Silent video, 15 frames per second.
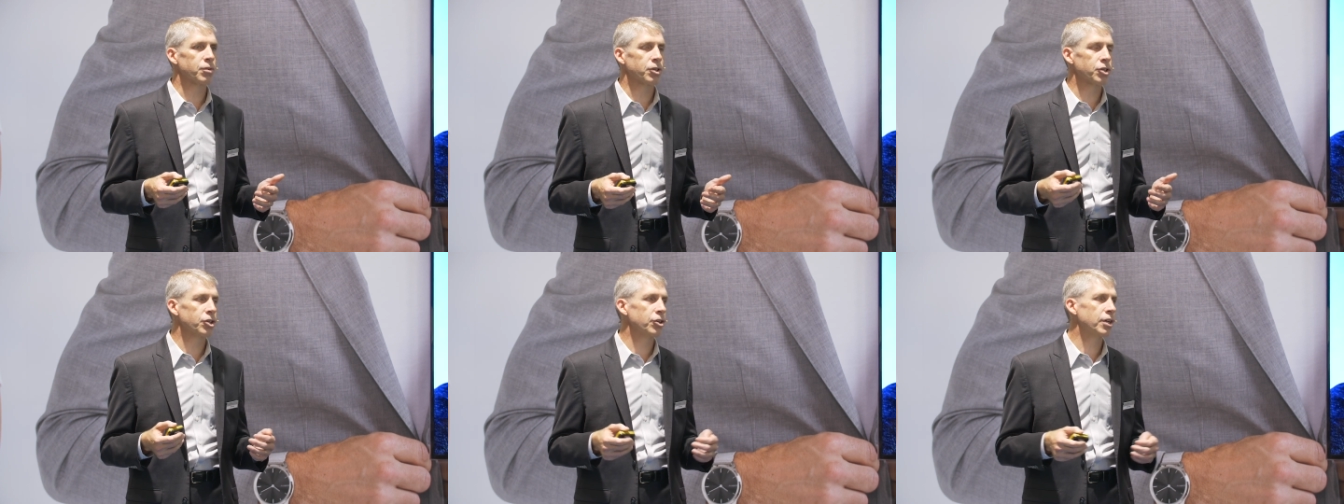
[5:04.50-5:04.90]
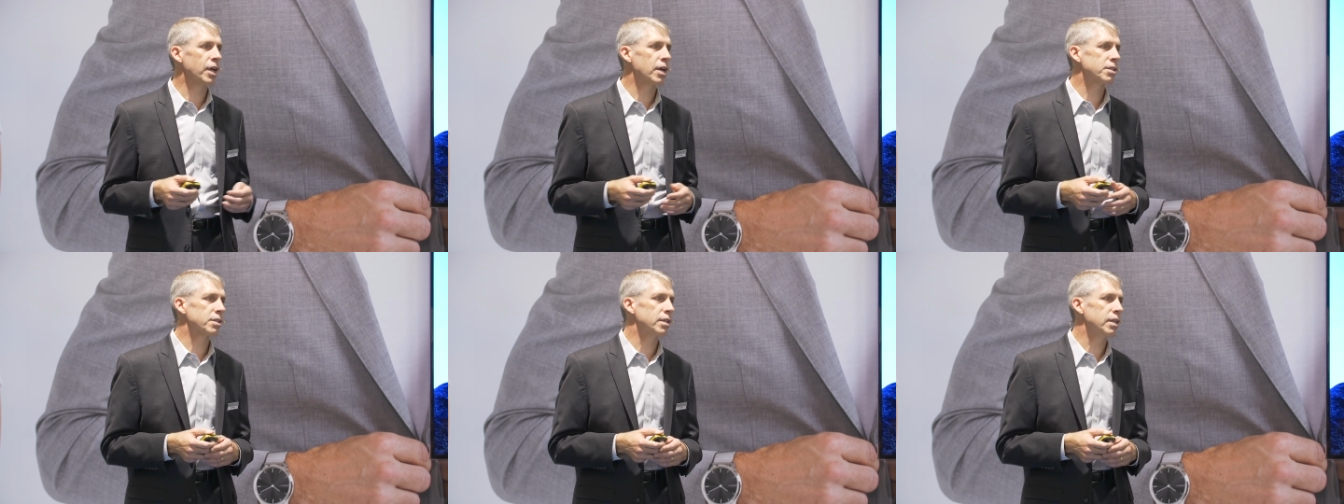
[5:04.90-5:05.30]
for
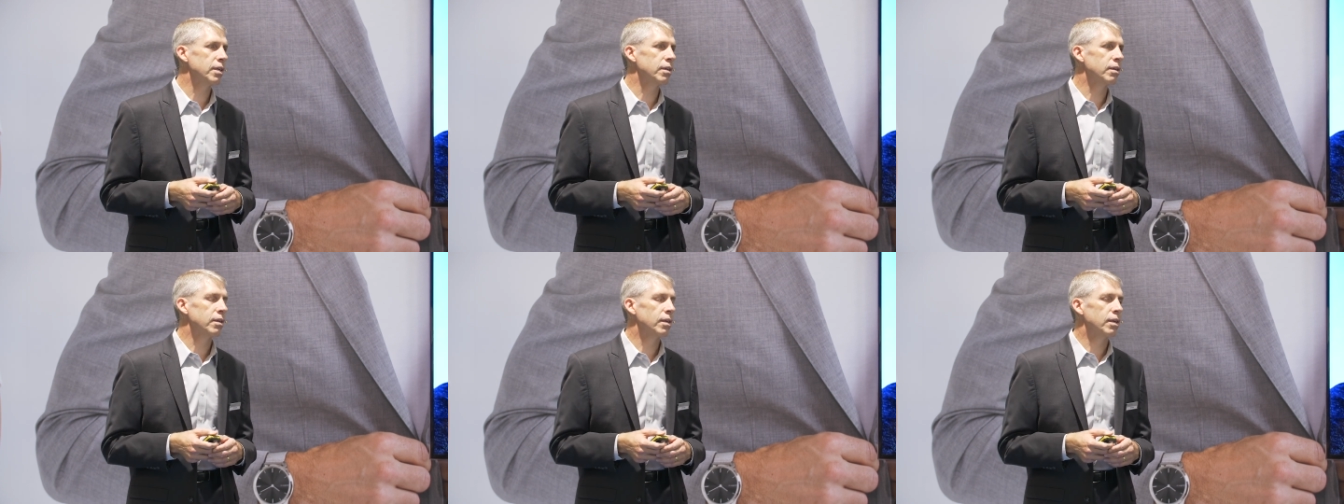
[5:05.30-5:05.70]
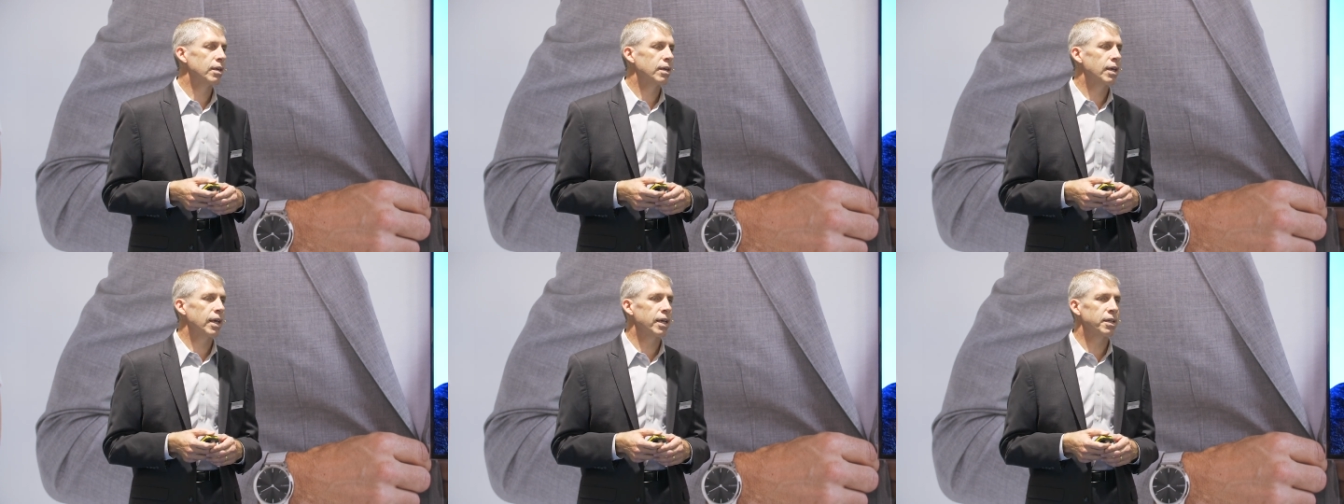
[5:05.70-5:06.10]
curiosity
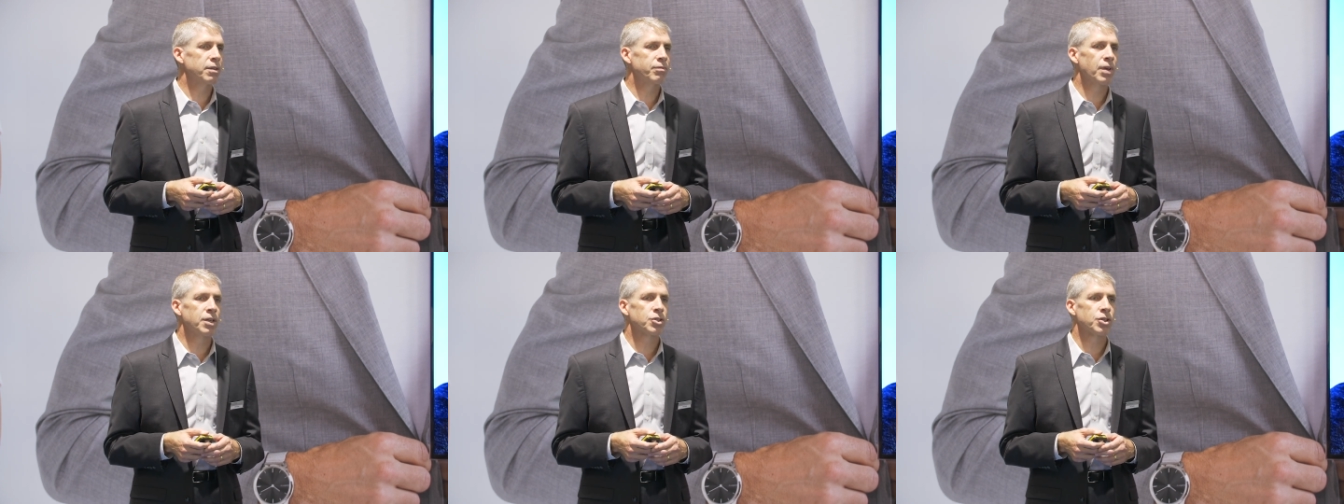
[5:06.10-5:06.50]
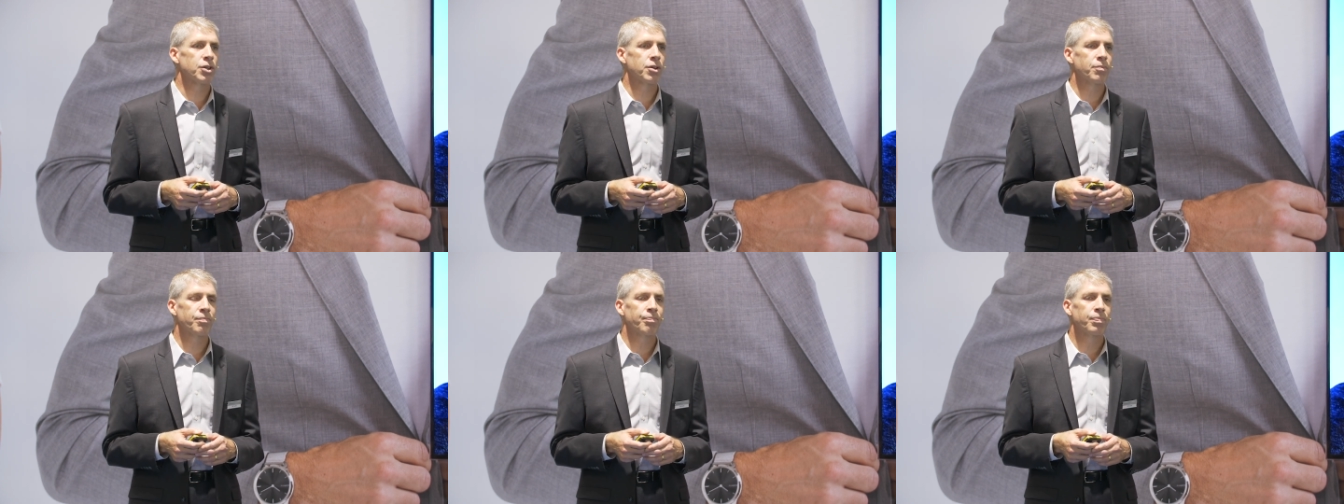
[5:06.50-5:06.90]
and
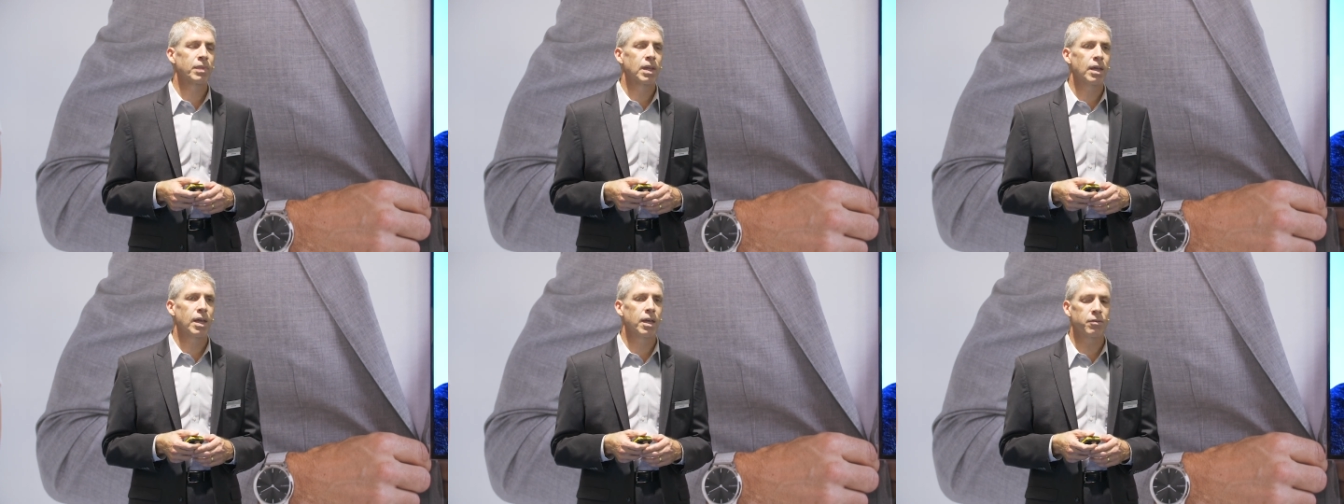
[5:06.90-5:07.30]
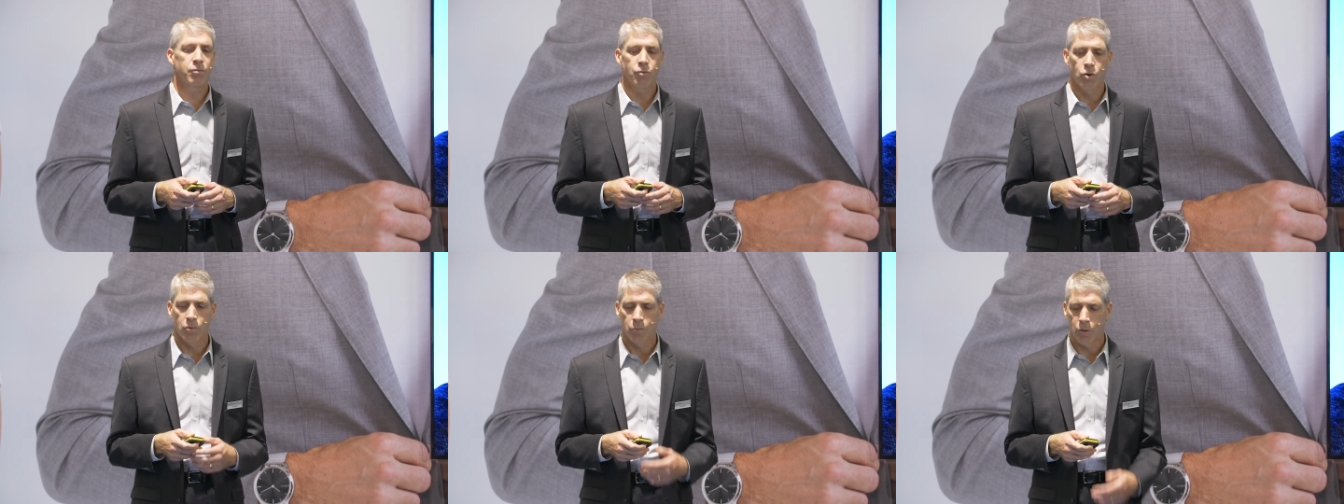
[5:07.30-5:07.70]
adventure, and
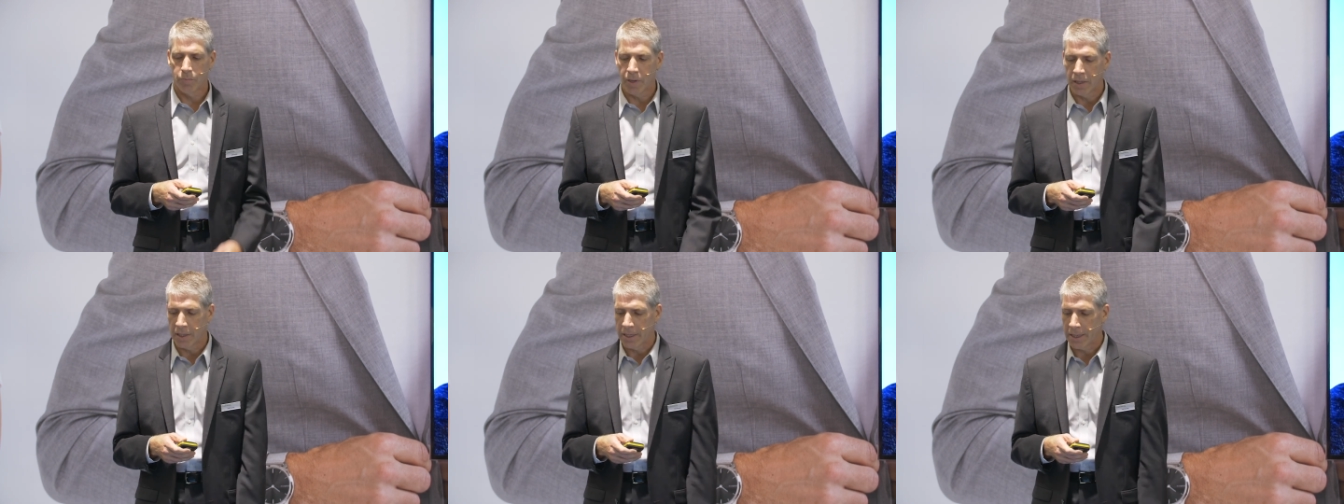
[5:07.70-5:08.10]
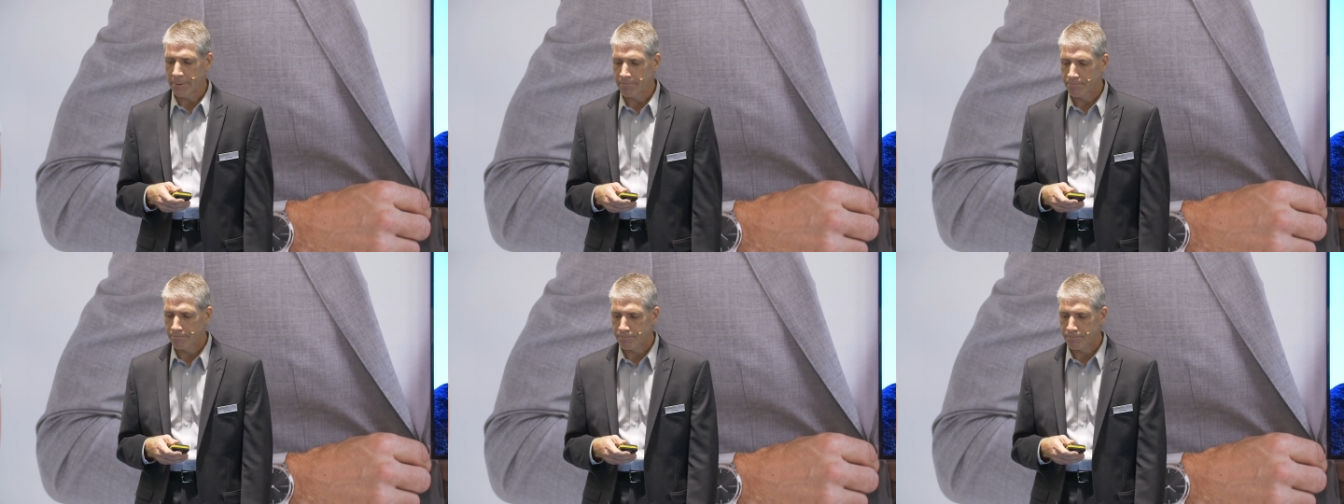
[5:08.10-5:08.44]
for mobility.